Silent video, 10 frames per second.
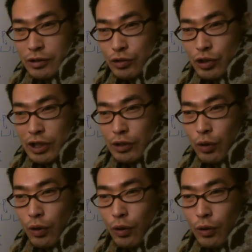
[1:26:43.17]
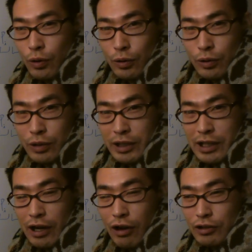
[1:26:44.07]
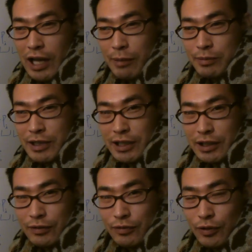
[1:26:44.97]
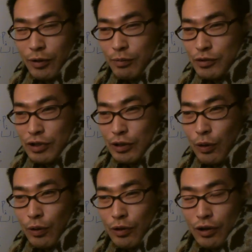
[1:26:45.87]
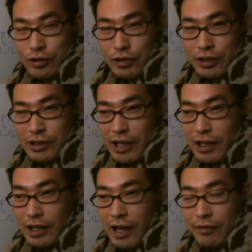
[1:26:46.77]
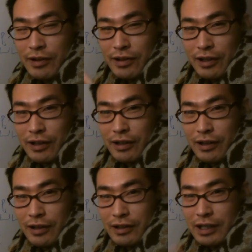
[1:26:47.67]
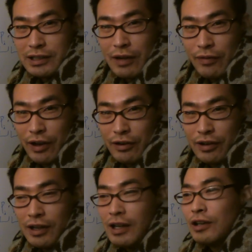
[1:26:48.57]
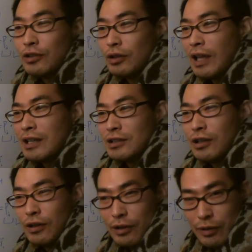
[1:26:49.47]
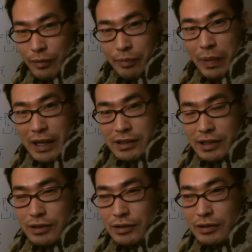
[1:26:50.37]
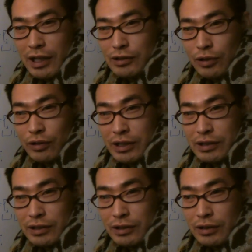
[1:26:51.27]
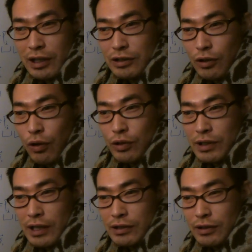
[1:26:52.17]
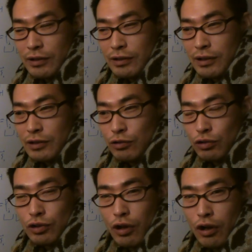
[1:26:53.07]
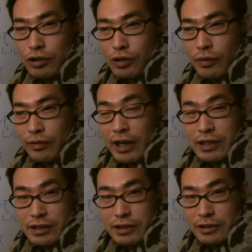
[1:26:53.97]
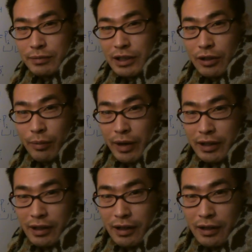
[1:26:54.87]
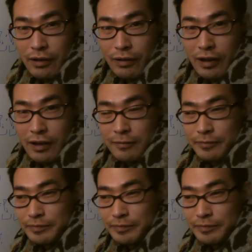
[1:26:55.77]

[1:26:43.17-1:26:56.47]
shithole adoptee from shithole countries getting everything? That's not fair. So that's the basis, that's the reason, that's the causation, this root cause of racism in America. Okay,